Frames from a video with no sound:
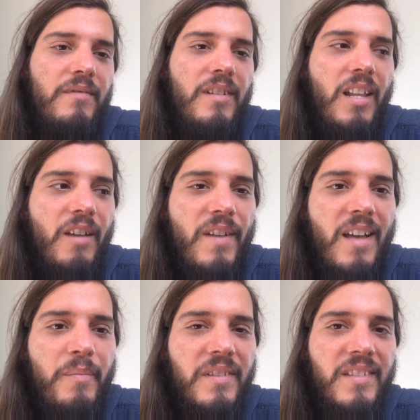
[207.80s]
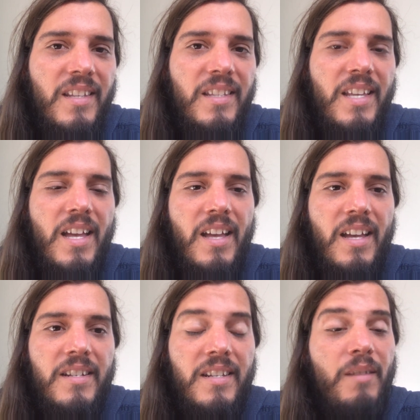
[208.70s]
Love happens at the
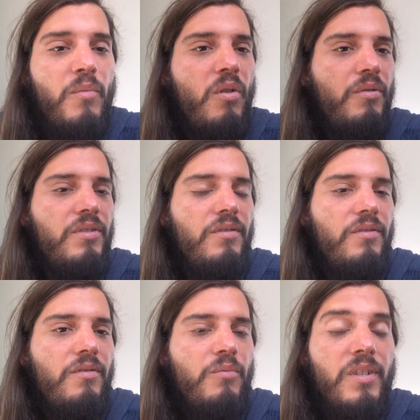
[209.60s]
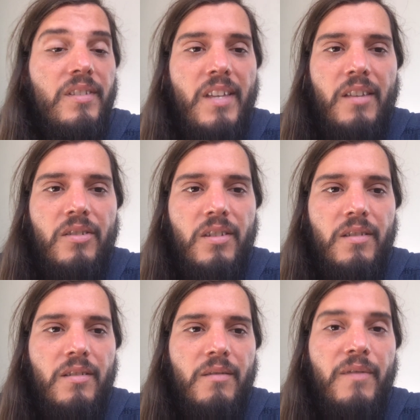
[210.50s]
heart. Emotions. We are
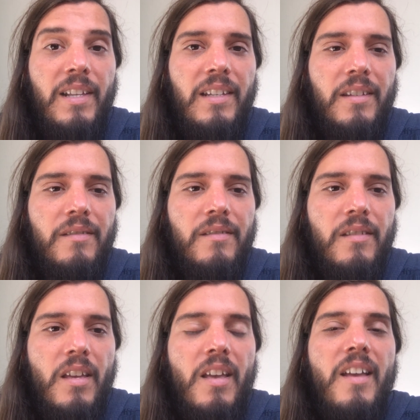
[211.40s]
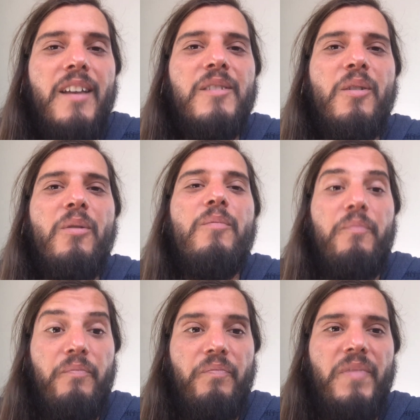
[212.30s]
sentient. Feelings.
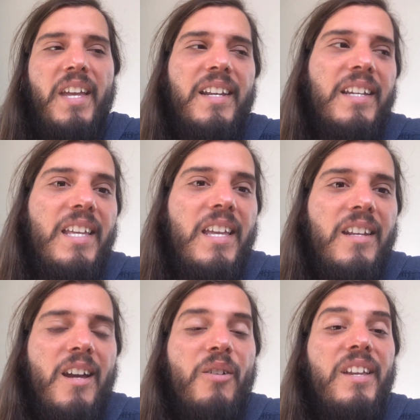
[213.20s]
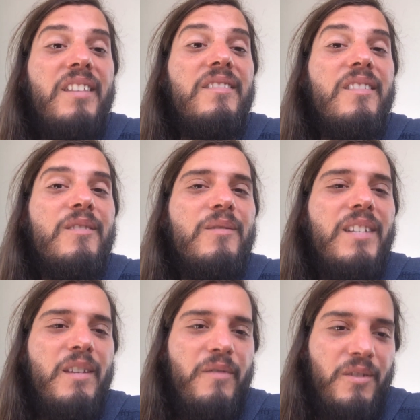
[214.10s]
So then again, our instinct to
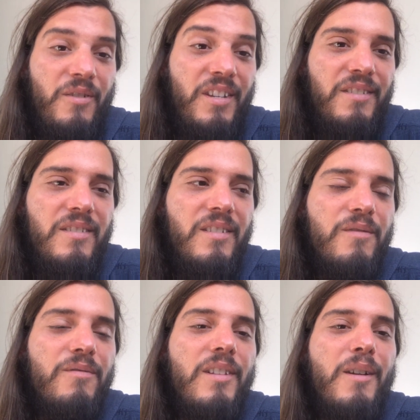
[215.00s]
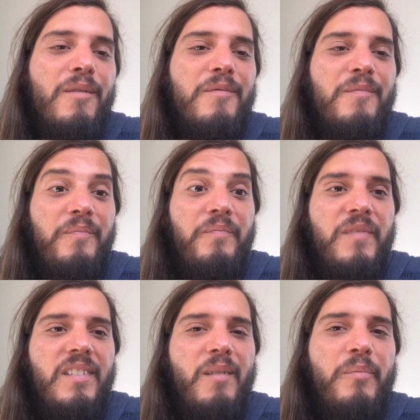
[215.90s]
live is our instinct to love.
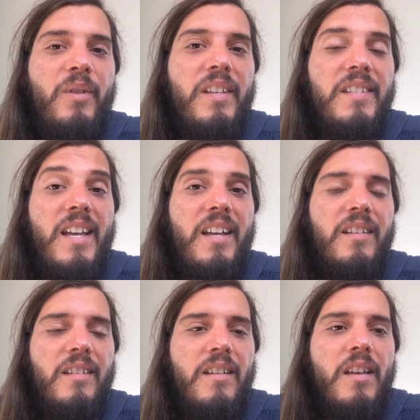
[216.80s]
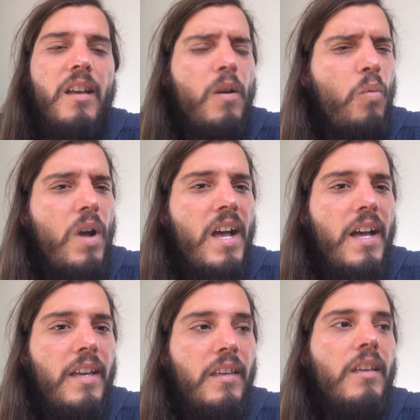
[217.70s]
Simple as that.
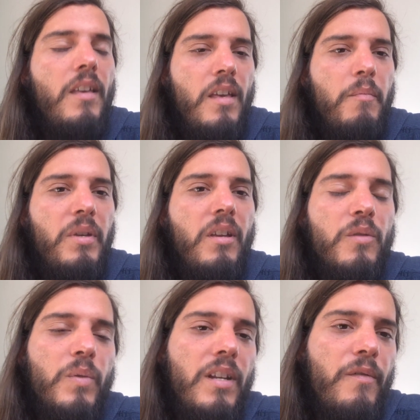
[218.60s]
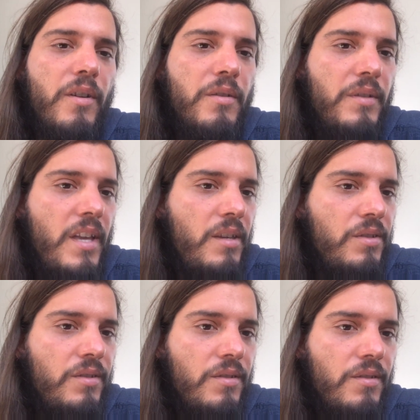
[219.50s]
Why? Because we love our
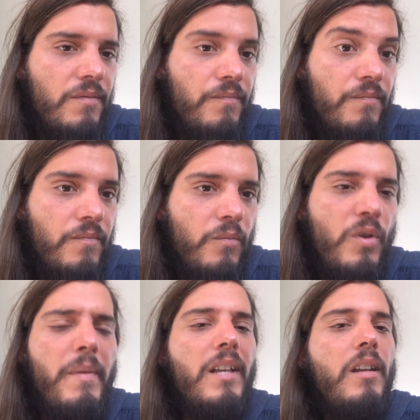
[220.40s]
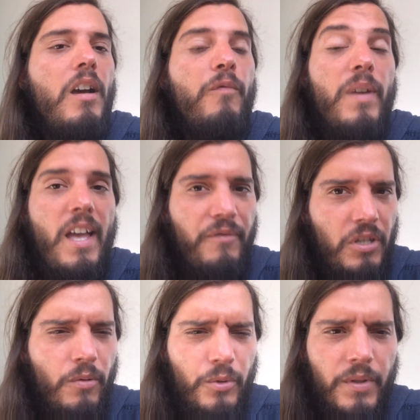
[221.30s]
creations. We make love, we have
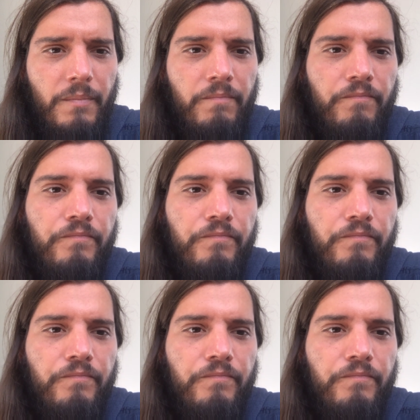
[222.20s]
children,